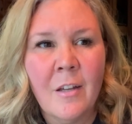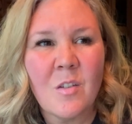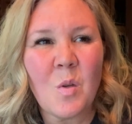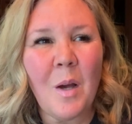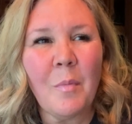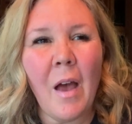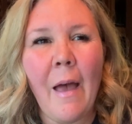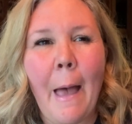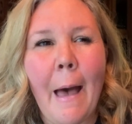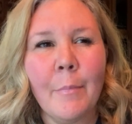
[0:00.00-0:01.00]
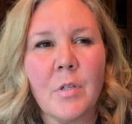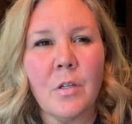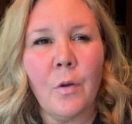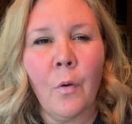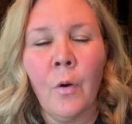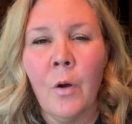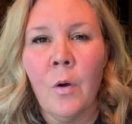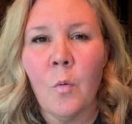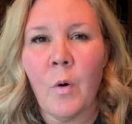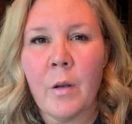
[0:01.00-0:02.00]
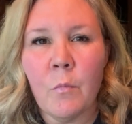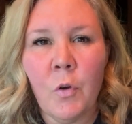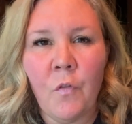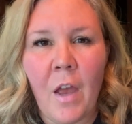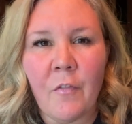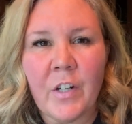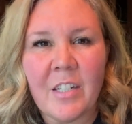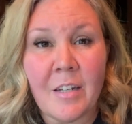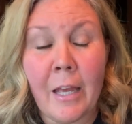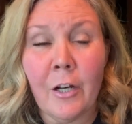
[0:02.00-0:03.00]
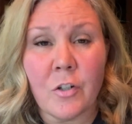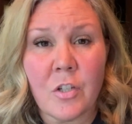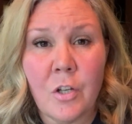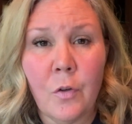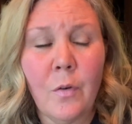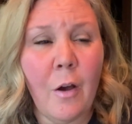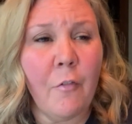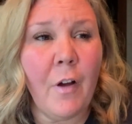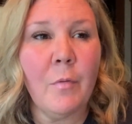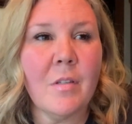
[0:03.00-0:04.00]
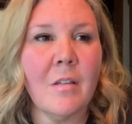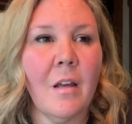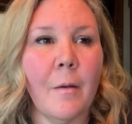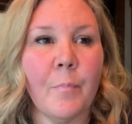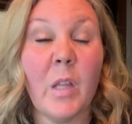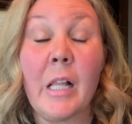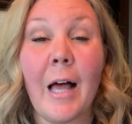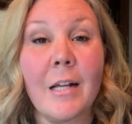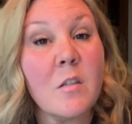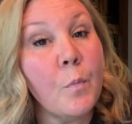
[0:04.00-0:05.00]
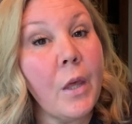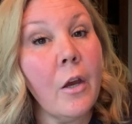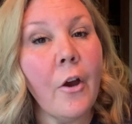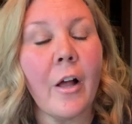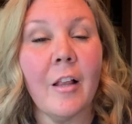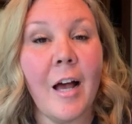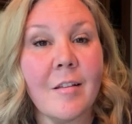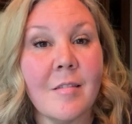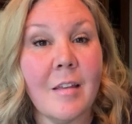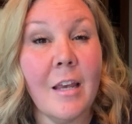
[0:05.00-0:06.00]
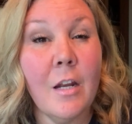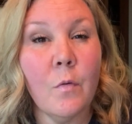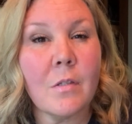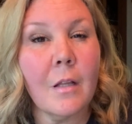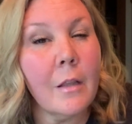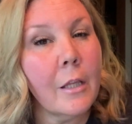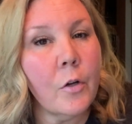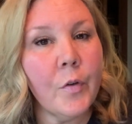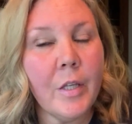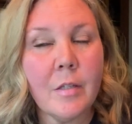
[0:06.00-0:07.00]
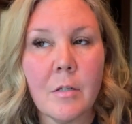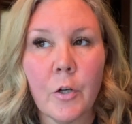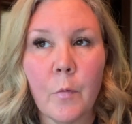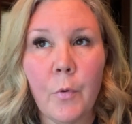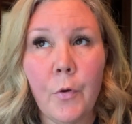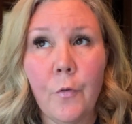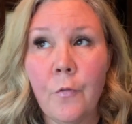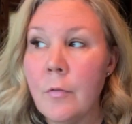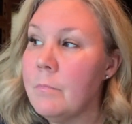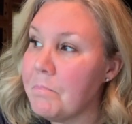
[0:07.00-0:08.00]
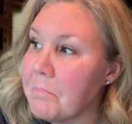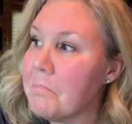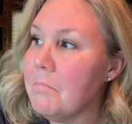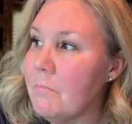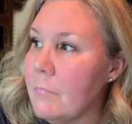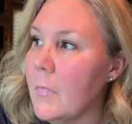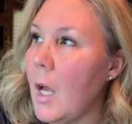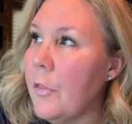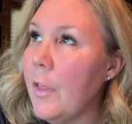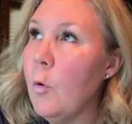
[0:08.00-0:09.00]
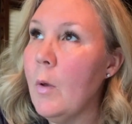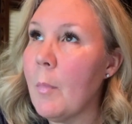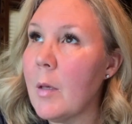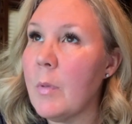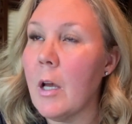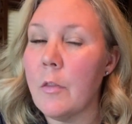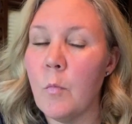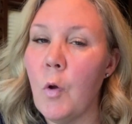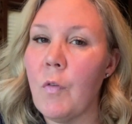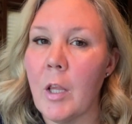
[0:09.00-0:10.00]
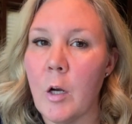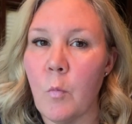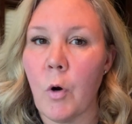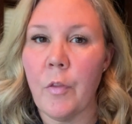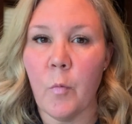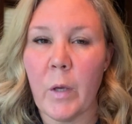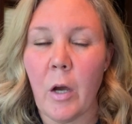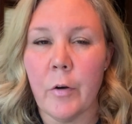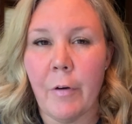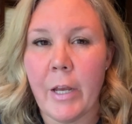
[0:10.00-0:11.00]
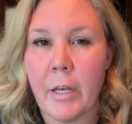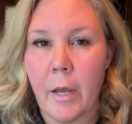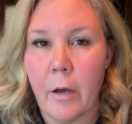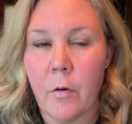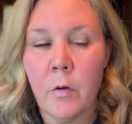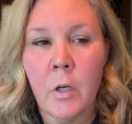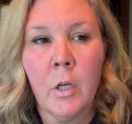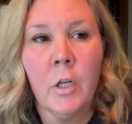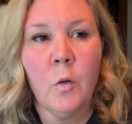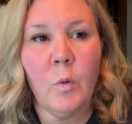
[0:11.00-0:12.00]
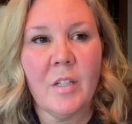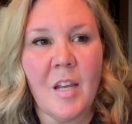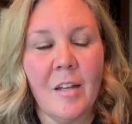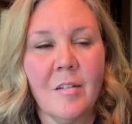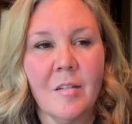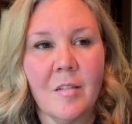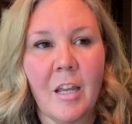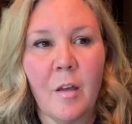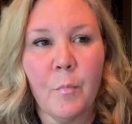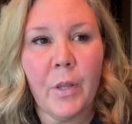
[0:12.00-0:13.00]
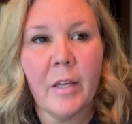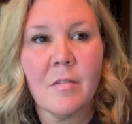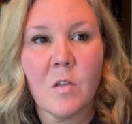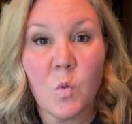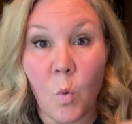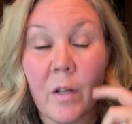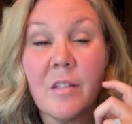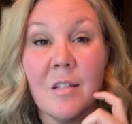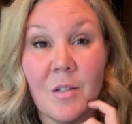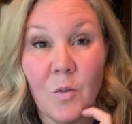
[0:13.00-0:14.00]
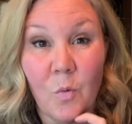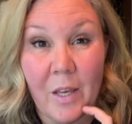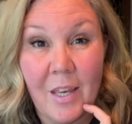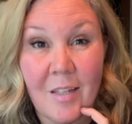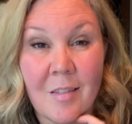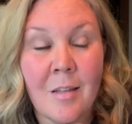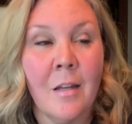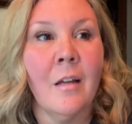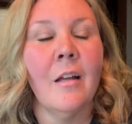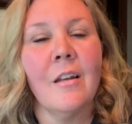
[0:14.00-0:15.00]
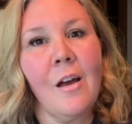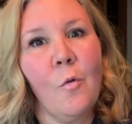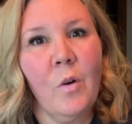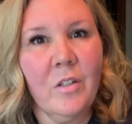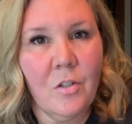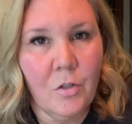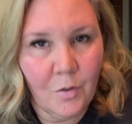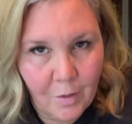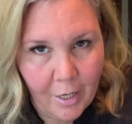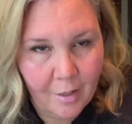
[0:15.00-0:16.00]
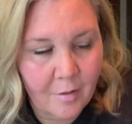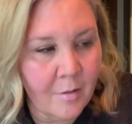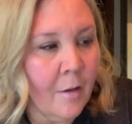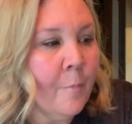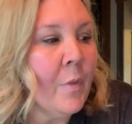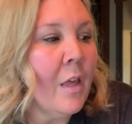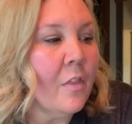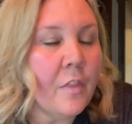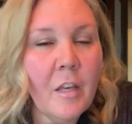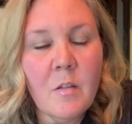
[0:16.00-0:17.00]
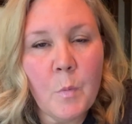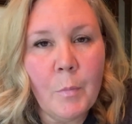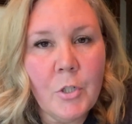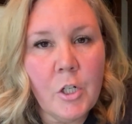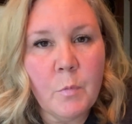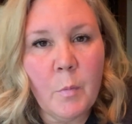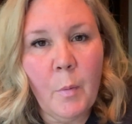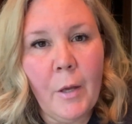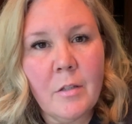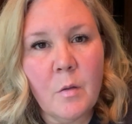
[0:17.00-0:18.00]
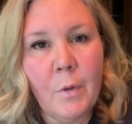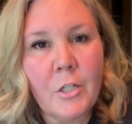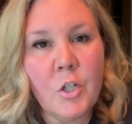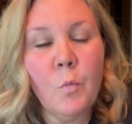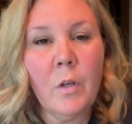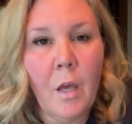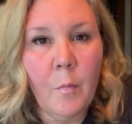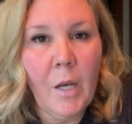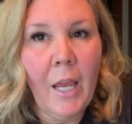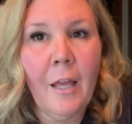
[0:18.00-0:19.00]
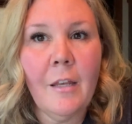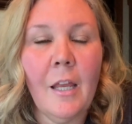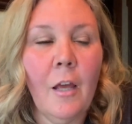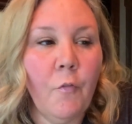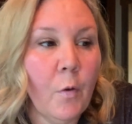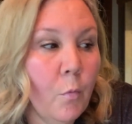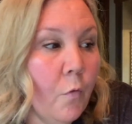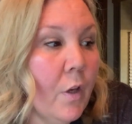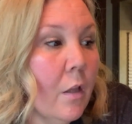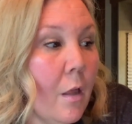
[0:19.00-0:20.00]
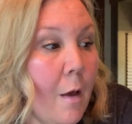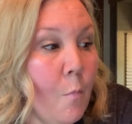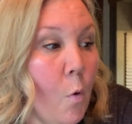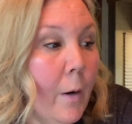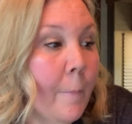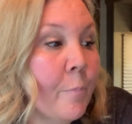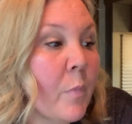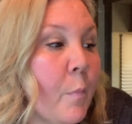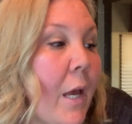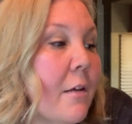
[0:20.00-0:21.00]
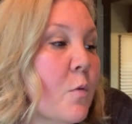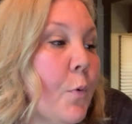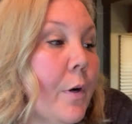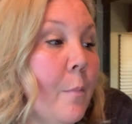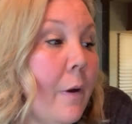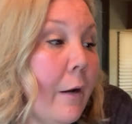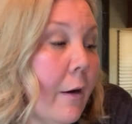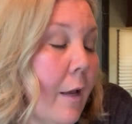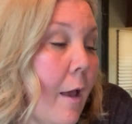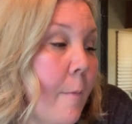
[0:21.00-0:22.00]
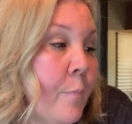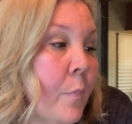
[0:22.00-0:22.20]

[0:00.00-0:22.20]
so I'm not apt to want to move every day or two. Now, if I was in a Class B or a Class C and it was a little easier to move, I think we might be on the move a little more than we are right now. We tend to stay in places 1 to 2 weeks, not 1 to 2 days. These memberships I'm about to mention would come in handy if you're moving a lot more. Passport America.